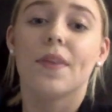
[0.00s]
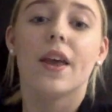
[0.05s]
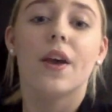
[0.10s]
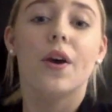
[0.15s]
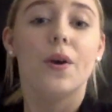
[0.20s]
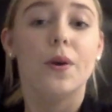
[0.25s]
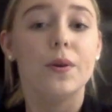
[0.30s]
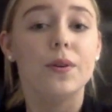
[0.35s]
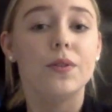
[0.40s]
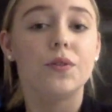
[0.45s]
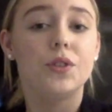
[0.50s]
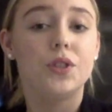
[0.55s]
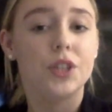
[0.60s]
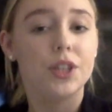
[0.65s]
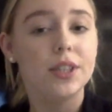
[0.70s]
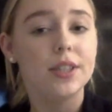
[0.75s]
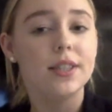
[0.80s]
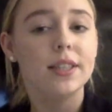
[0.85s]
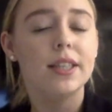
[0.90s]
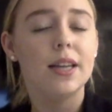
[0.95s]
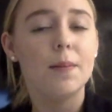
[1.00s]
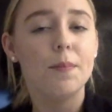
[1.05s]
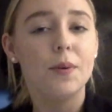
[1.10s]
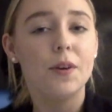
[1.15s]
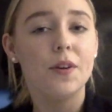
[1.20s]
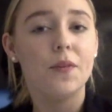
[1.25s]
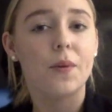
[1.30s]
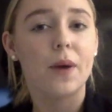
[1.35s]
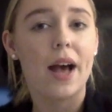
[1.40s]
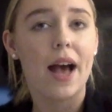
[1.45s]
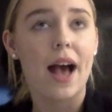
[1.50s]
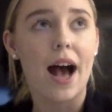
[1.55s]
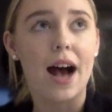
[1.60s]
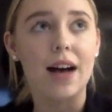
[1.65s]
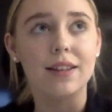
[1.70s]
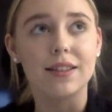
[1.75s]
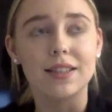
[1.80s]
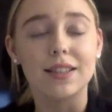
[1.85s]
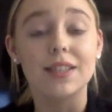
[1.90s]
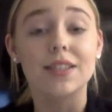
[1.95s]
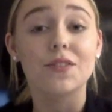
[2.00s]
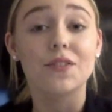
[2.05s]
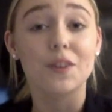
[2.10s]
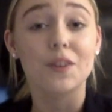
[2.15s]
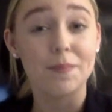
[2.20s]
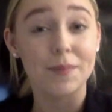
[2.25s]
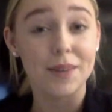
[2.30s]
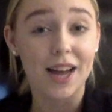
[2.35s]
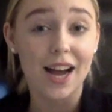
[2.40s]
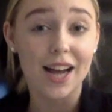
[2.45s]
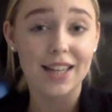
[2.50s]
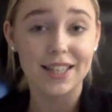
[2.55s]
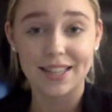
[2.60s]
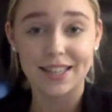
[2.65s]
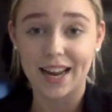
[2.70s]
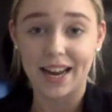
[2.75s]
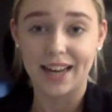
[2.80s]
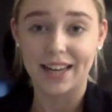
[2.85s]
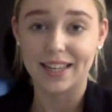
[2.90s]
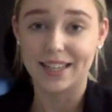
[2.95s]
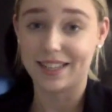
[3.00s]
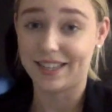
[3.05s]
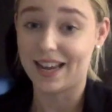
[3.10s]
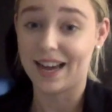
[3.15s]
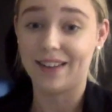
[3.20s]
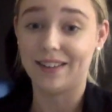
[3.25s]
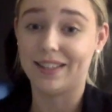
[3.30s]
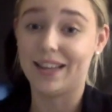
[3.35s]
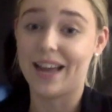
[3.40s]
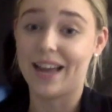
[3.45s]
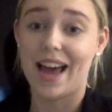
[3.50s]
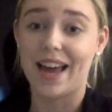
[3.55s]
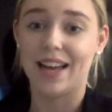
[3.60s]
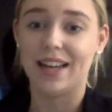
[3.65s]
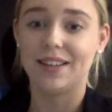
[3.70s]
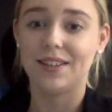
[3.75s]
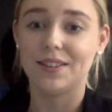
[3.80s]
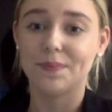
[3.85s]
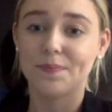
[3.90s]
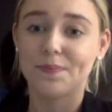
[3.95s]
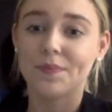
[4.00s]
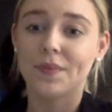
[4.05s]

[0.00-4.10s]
who has reduced the number of warehouses from 19 down to 8.